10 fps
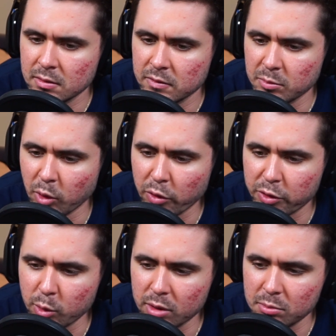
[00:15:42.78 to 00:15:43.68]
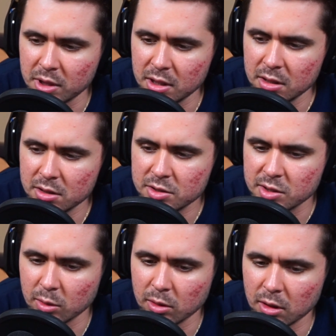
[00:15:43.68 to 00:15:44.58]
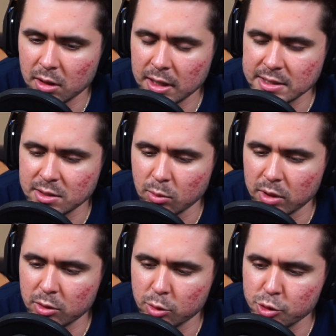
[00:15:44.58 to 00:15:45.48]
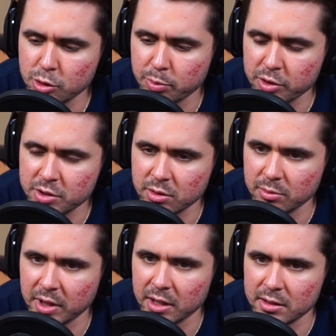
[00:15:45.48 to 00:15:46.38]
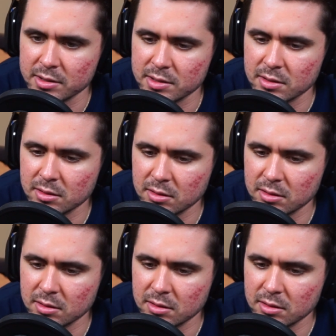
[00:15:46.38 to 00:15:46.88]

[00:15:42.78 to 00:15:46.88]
For both you and me, so long as the one crucial person remains.